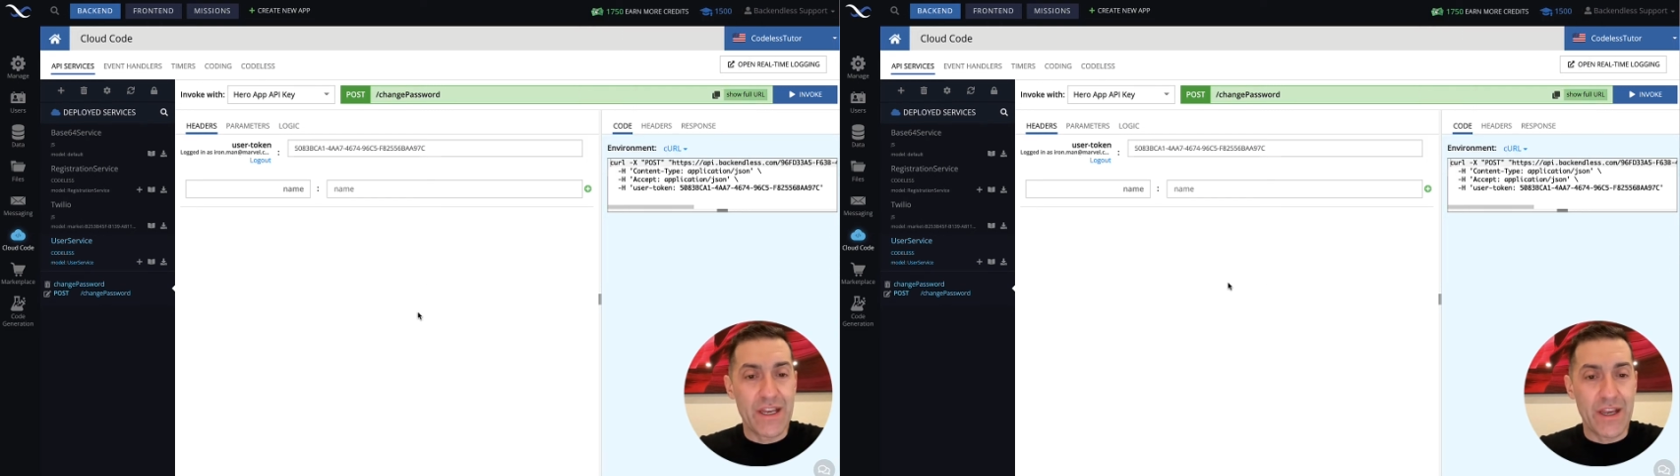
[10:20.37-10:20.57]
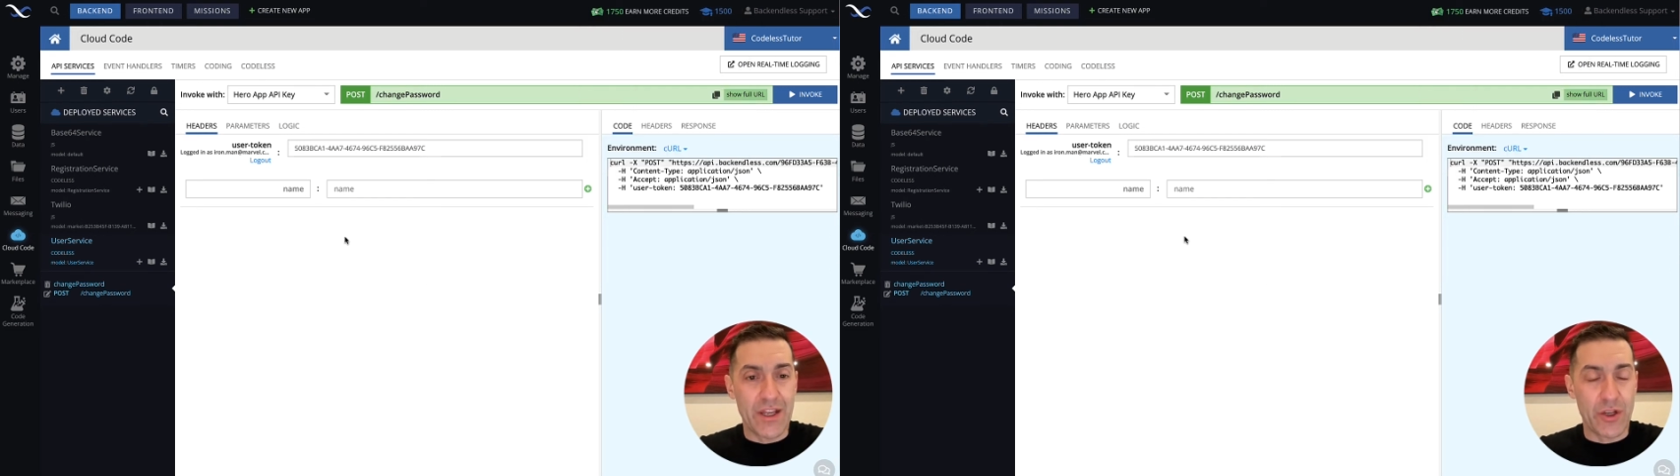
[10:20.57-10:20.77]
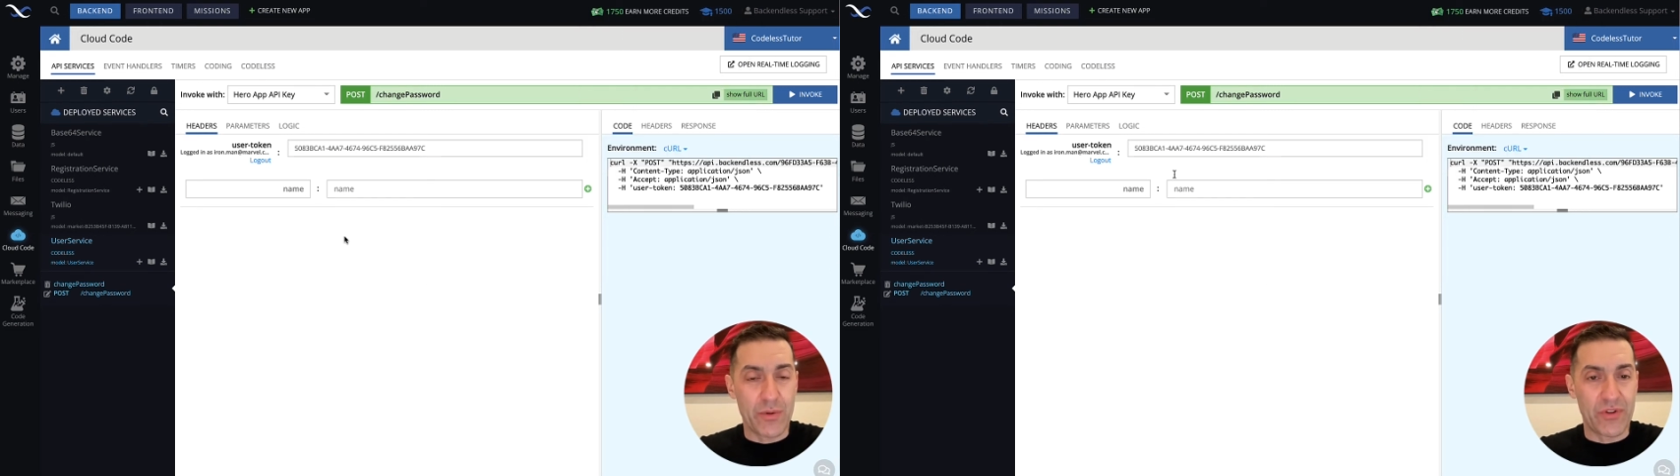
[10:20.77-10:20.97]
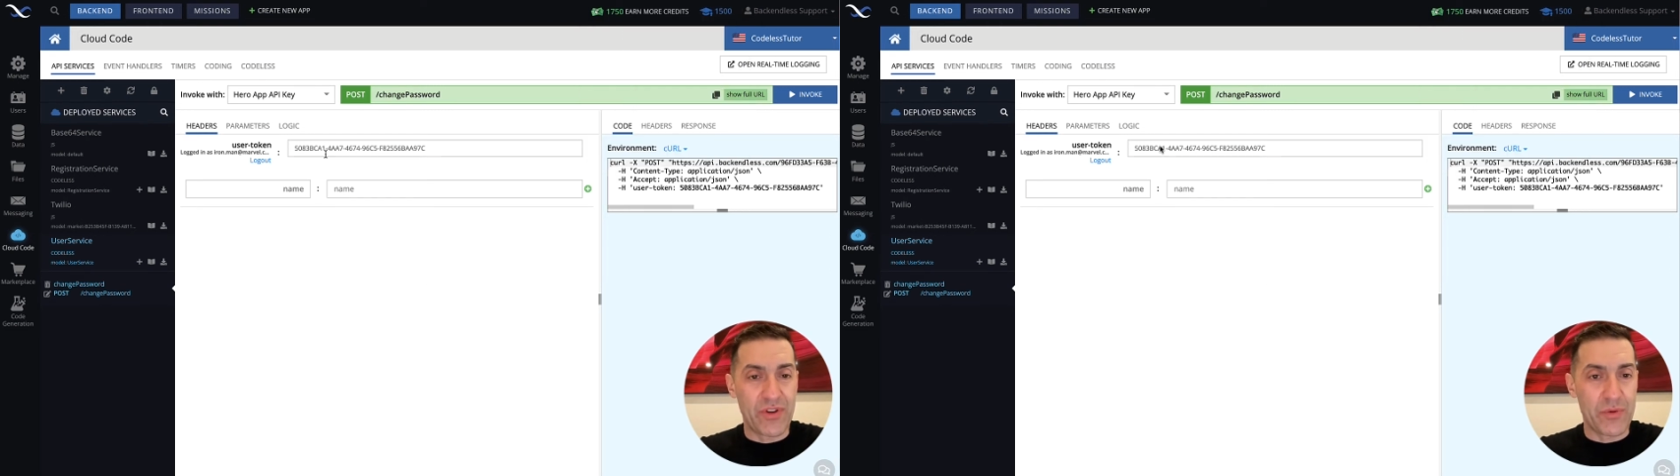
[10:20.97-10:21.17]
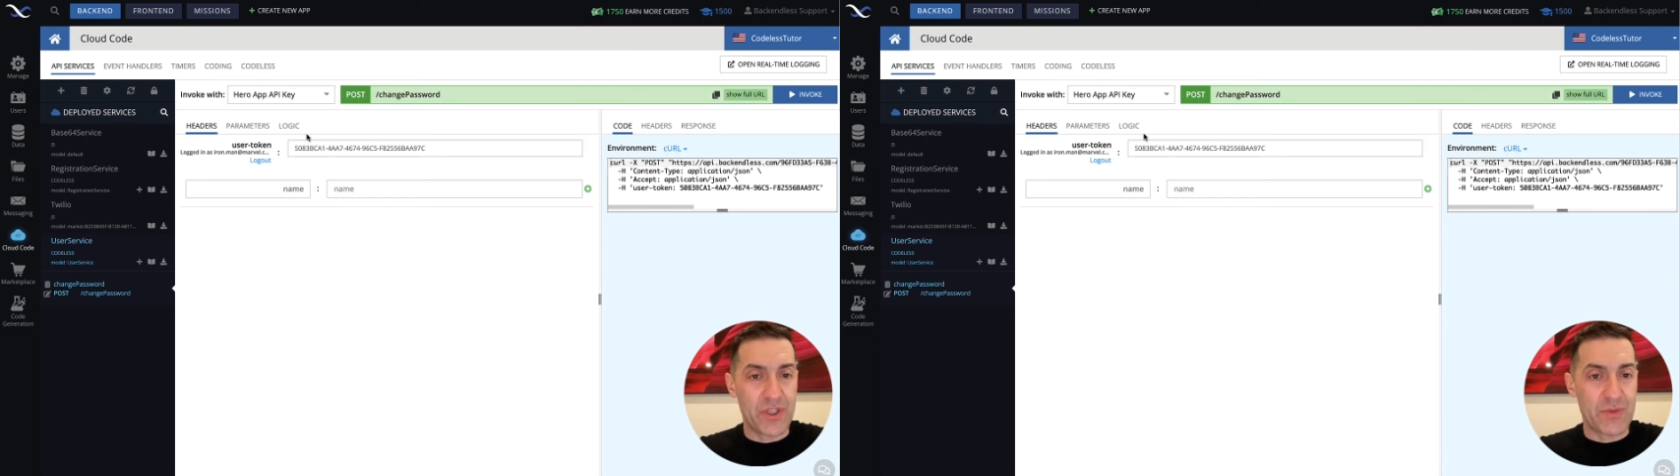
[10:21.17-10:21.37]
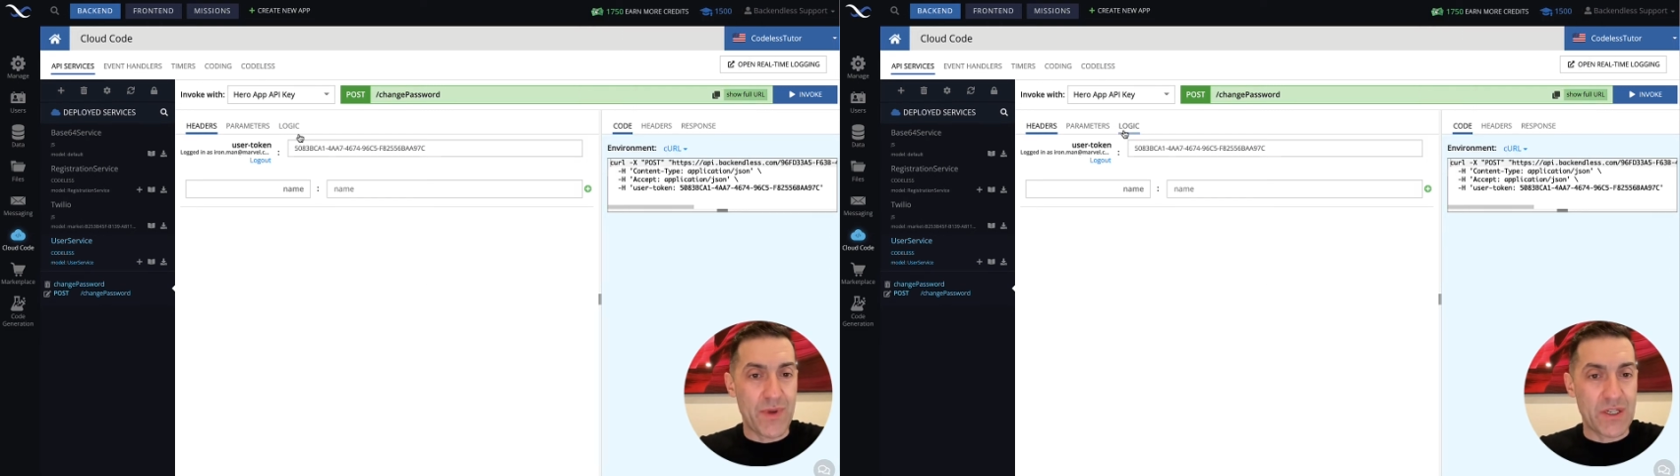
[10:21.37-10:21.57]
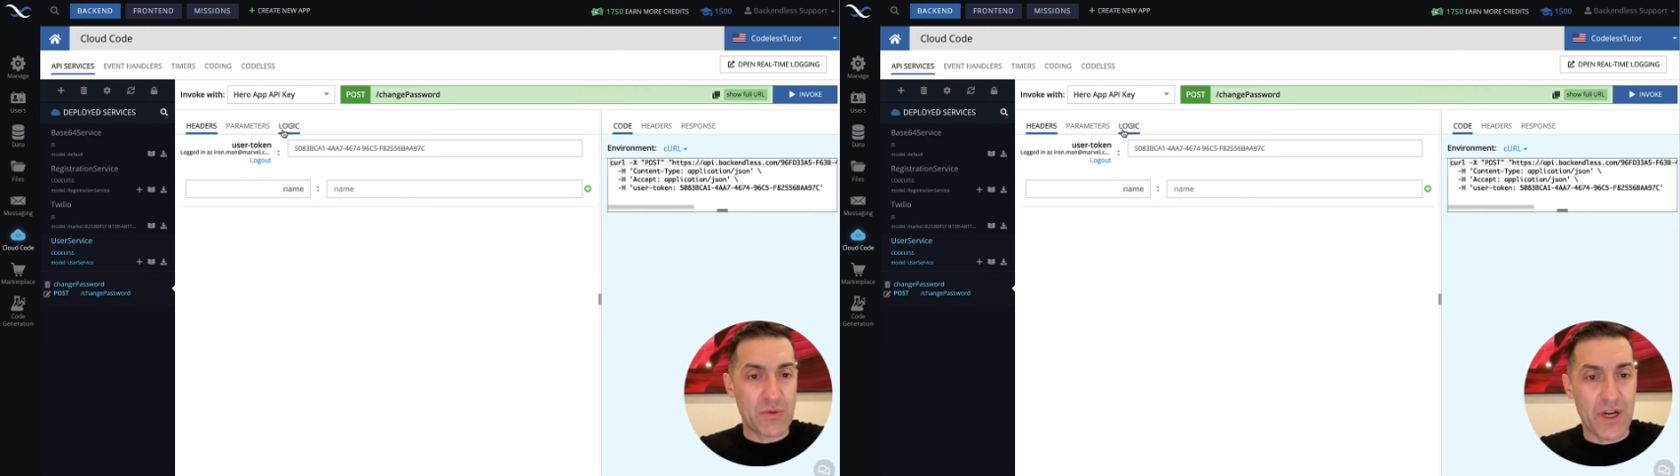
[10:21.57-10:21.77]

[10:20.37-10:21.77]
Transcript: And you will see what this password